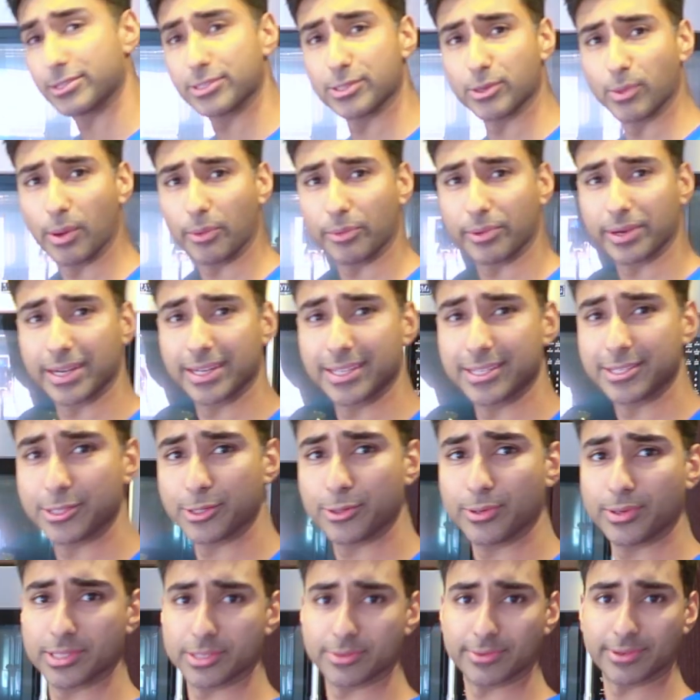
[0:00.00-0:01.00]
So what we're gonna
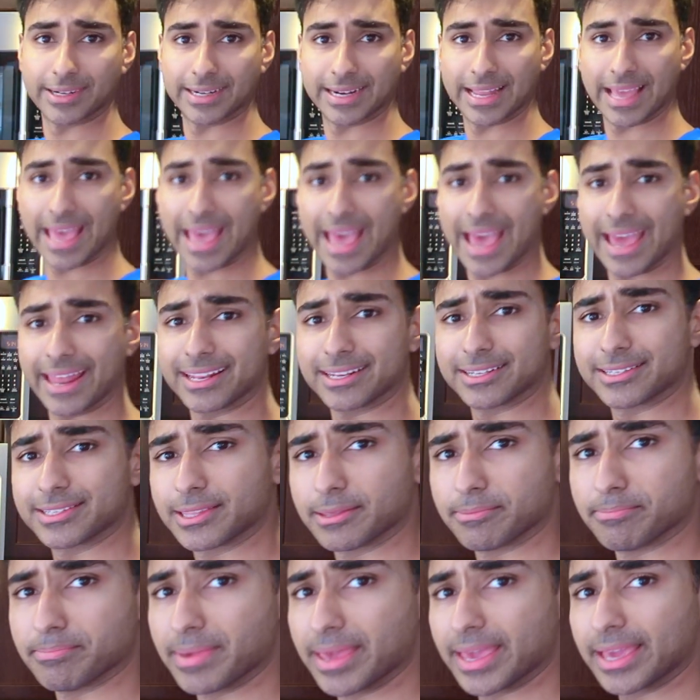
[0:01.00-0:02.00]
do is we're gonna add it to
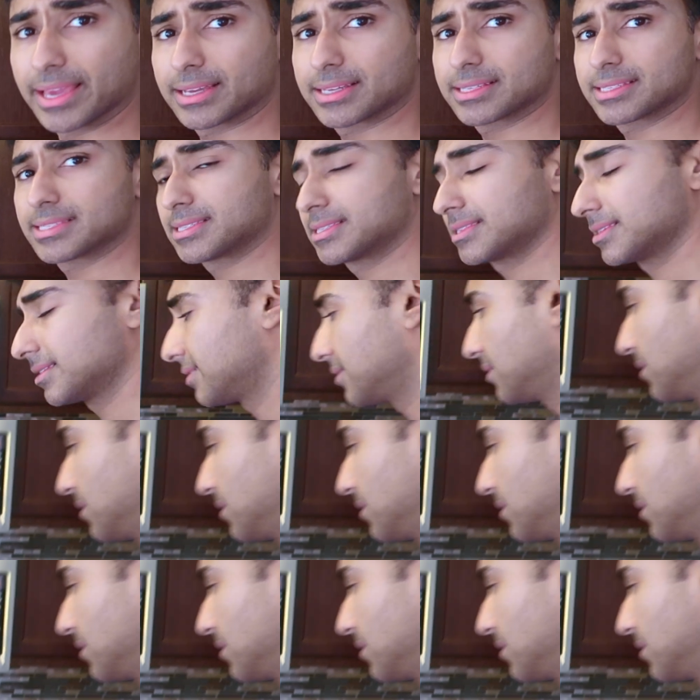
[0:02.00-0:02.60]
the mix.